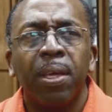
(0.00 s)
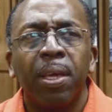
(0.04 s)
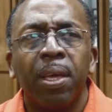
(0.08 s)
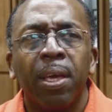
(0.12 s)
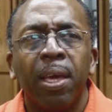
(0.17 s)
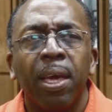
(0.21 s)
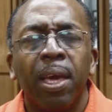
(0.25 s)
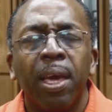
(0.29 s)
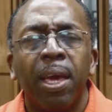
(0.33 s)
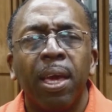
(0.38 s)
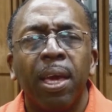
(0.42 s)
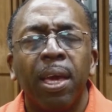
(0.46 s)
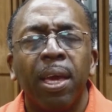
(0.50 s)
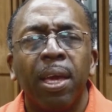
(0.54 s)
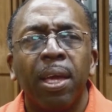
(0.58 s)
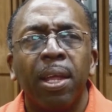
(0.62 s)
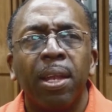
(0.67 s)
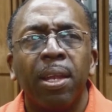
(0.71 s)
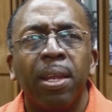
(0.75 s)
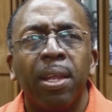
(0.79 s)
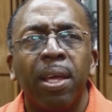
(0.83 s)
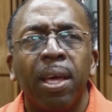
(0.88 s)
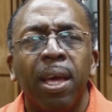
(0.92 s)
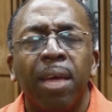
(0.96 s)

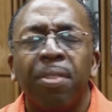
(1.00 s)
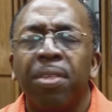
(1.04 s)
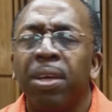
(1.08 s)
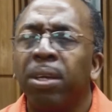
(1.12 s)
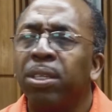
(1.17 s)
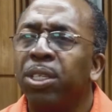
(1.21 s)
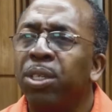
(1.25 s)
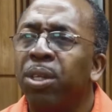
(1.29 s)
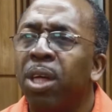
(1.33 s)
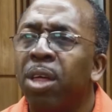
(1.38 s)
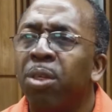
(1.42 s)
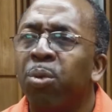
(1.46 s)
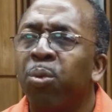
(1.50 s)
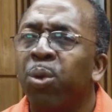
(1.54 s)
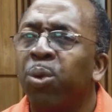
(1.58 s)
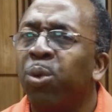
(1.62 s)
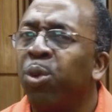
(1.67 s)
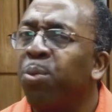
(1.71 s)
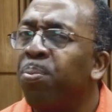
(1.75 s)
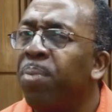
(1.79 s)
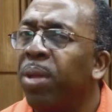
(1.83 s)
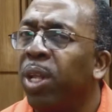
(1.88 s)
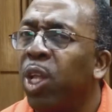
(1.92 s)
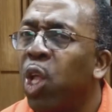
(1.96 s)
and I think the other one
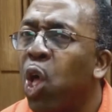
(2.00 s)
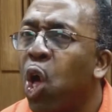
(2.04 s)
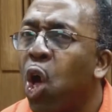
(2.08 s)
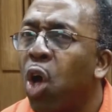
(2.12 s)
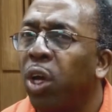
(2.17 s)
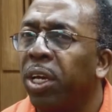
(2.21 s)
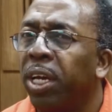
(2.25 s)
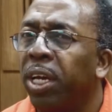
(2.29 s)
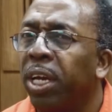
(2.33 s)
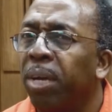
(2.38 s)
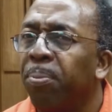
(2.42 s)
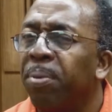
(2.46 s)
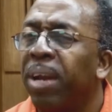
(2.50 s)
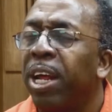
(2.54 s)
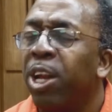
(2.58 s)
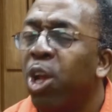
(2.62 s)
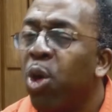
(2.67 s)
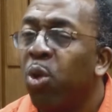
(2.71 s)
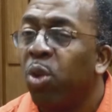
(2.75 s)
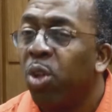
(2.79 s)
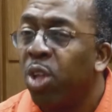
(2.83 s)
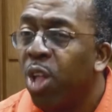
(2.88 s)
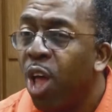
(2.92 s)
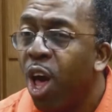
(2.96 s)
was belonging, but I know
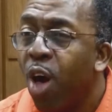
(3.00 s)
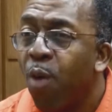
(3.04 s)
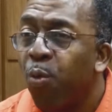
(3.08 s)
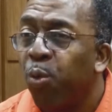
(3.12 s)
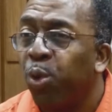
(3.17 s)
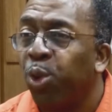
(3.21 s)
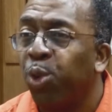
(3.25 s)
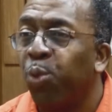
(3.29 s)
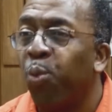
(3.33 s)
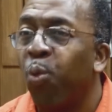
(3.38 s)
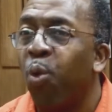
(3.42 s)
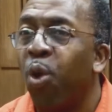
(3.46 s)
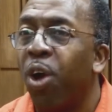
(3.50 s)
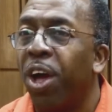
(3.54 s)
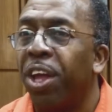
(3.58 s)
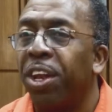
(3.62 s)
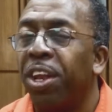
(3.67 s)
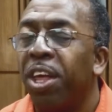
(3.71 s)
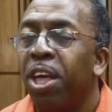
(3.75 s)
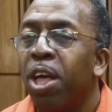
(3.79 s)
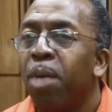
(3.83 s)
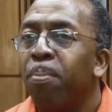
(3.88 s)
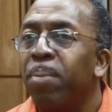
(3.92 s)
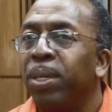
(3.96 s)
love was one.
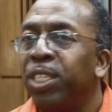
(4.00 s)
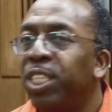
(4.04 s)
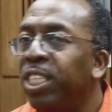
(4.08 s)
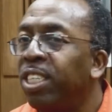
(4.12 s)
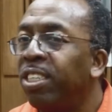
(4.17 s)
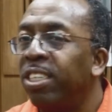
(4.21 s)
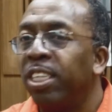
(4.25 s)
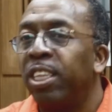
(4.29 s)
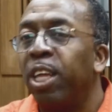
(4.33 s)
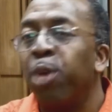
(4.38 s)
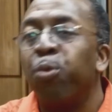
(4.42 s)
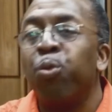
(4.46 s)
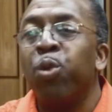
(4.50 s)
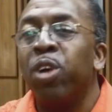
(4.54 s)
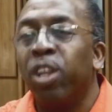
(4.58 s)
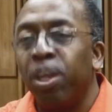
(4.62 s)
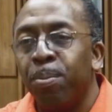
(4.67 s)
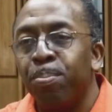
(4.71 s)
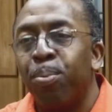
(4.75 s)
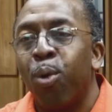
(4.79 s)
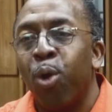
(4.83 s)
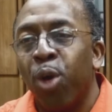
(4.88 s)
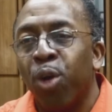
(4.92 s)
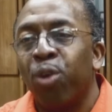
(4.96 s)
But she said they really
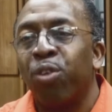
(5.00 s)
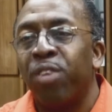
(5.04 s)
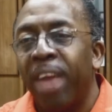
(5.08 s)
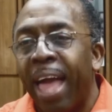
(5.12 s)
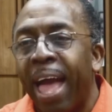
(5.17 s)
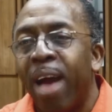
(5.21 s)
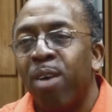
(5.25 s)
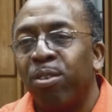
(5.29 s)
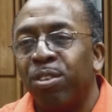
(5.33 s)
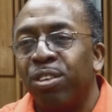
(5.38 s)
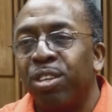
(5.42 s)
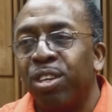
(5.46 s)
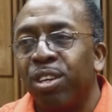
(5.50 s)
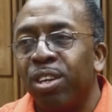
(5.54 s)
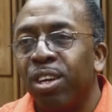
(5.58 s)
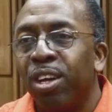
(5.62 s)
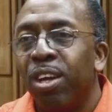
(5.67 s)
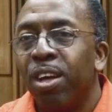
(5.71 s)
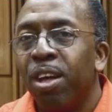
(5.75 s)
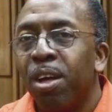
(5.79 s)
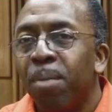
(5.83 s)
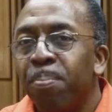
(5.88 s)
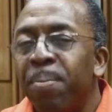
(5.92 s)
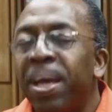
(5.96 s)
boil down to,
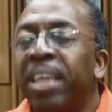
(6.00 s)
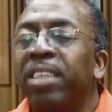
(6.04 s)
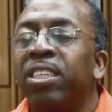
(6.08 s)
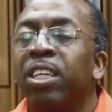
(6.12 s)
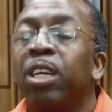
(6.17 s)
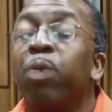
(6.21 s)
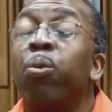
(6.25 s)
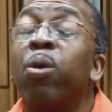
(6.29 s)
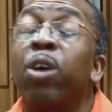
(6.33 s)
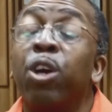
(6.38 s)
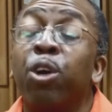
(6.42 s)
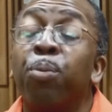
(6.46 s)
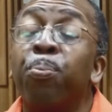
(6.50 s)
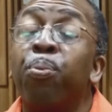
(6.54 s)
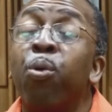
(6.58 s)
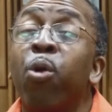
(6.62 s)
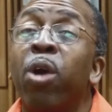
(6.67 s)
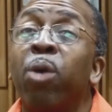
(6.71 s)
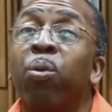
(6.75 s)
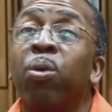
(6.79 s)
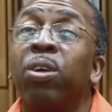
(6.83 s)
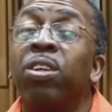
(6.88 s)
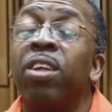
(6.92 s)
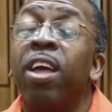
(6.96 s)
basically what her
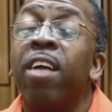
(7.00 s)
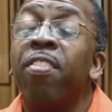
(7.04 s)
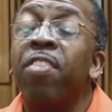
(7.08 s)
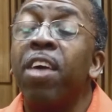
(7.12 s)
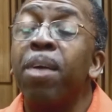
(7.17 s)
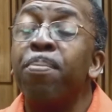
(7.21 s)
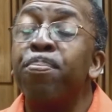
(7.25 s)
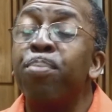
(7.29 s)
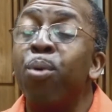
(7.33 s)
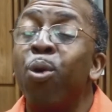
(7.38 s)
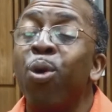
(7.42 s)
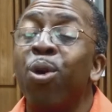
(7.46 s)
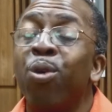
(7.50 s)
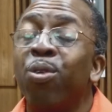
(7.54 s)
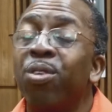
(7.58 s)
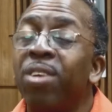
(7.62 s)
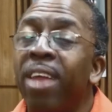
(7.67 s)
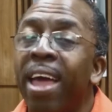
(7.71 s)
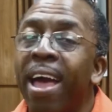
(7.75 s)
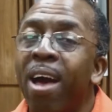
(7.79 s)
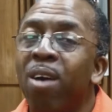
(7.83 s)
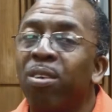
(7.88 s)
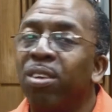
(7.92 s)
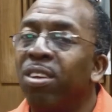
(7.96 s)
point was, they boil
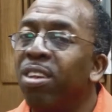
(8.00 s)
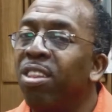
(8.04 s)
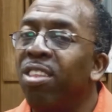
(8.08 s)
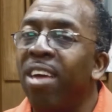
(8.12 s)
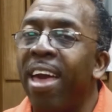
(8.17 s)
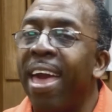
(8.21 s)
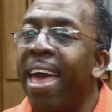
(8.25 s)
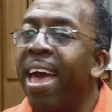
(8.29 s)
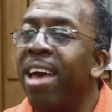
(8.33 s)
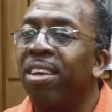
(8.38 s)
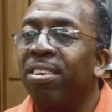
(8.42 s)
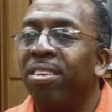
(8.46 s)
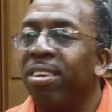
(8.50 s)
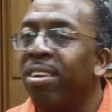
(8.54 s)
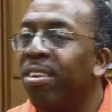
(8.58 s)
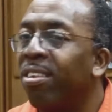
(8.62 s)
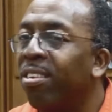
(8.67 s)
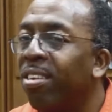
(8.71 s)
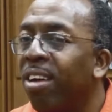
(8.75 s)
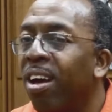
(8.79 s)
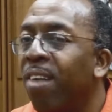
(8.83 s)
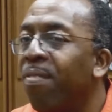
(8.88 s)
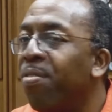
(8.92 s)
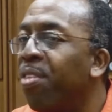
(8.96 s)
down to the essence
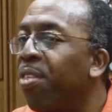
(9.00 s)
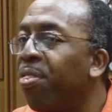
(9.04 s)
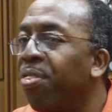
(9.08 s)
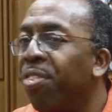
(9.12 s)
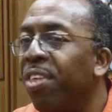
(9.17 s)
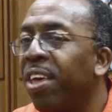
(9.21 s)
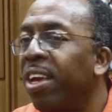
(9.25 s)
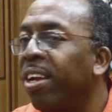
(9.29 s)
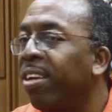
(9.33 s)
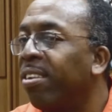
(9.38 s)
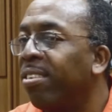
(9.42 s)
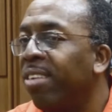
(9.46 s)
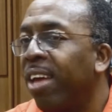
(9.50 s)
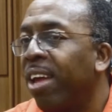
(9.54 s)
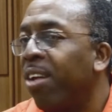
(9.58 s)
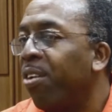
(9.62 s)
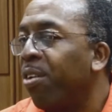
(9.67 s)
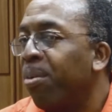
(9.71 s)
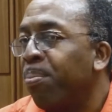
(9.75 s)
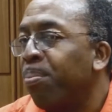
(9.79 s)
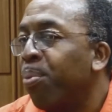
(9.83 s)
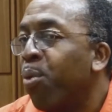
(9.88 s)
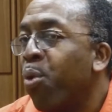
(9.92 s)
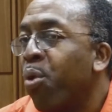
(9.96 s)
of the things that are
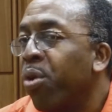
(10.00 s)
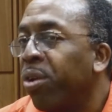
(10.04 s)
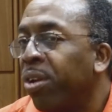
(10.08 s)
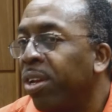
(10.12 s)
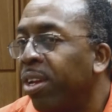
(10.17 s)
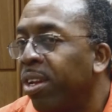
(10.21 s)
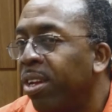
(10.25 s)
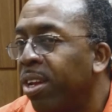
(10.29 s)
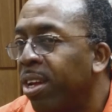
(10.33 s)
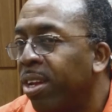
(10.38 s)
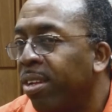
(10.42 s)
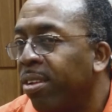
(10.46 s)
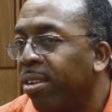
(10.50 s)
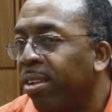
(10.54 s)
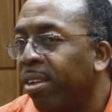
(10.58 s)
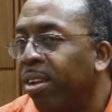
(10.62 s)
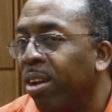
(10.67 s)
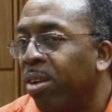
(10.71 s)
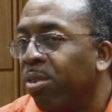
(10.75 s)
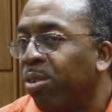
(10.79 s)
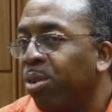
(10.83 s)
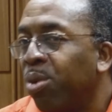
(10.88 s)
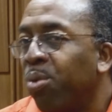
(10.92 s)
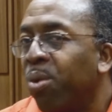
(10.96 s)
important in us,
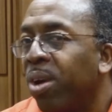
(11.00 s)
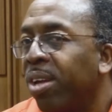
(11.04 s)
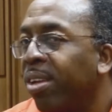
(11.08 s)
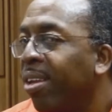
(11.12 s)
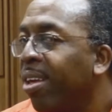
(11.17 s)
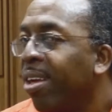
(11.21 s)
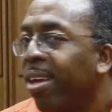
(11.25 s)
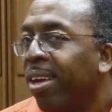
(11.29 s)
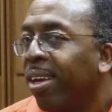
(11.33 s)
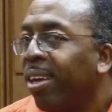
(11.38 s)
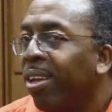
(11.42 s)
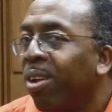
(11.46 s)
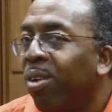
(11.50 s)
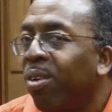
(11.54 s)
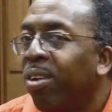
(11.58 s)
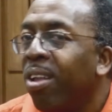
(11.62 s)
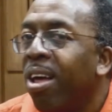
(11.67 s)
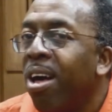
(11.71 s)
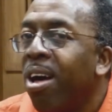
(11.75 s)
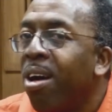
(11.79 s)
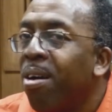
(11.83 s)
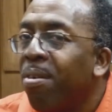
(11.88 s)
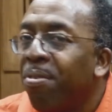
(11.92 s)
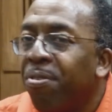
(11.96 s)
to us.
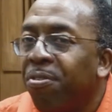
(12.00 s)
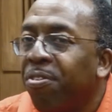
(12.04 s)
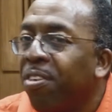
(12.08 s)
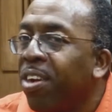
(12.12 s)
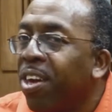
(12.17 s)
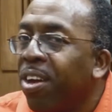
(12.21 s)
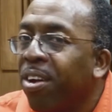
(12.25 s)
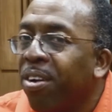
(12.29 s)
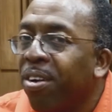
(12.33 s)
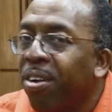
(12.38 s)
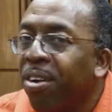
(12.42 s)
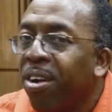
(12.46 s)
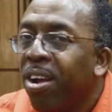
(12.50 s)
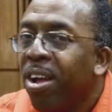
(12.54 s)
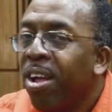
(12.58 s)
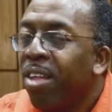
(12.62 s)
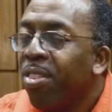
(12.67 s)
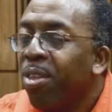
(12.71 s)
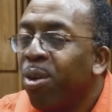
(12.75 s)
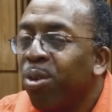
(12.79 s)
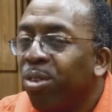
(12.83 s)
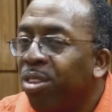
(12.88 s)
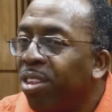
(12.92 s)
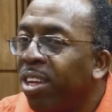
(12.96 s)
Love, fear,
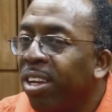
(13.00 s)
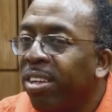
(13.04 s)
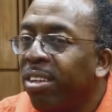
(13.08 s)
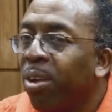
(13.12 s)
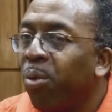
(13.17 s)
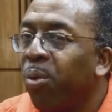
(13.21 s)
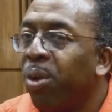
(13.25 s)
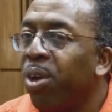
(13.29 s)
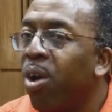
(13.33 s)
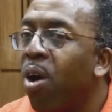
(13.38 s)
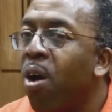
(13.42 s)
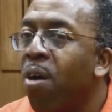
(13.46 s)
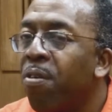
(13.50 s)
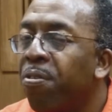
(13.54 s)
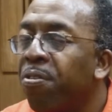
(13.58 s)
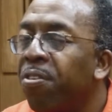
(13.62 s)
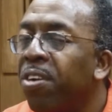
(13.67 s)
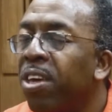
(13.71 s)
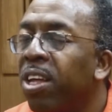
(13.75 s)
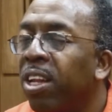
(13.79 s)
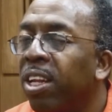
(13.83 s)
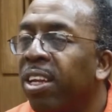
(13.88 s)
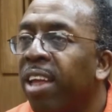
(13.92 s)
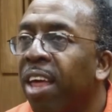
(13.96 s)
those things that we all
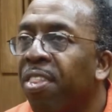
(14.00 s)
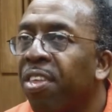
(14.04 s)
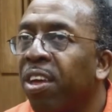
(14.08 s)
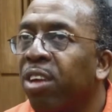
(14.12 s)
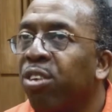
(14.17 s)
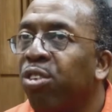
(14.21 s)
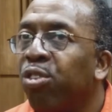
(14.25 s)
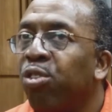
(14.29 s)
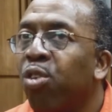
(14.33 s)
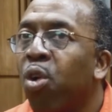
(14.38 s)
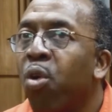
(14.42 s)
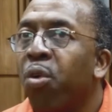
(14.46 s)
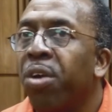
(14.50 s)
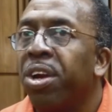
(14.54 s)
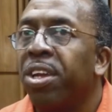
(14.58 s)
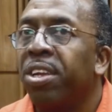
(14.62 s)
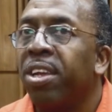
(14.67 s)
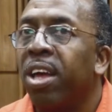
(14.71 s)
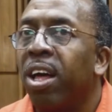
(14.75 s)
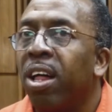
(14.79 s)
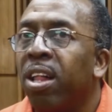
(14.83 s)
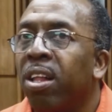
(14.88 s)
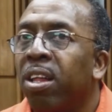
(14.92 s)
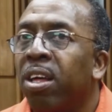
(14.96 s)
feel. And I think
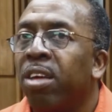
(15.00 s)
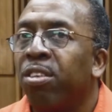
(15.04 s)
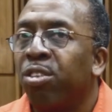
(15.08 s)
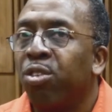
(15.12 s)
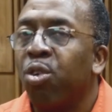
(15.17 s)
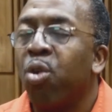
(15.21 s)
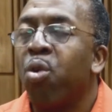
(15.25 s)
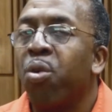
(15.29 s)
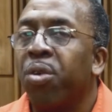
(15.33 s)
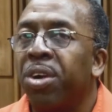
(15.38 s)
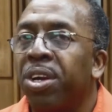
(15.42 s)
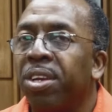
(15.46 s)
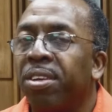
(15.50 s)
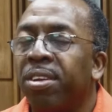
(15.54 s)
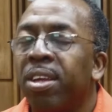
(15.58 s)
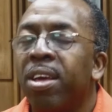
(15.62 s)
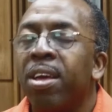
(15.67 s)
stories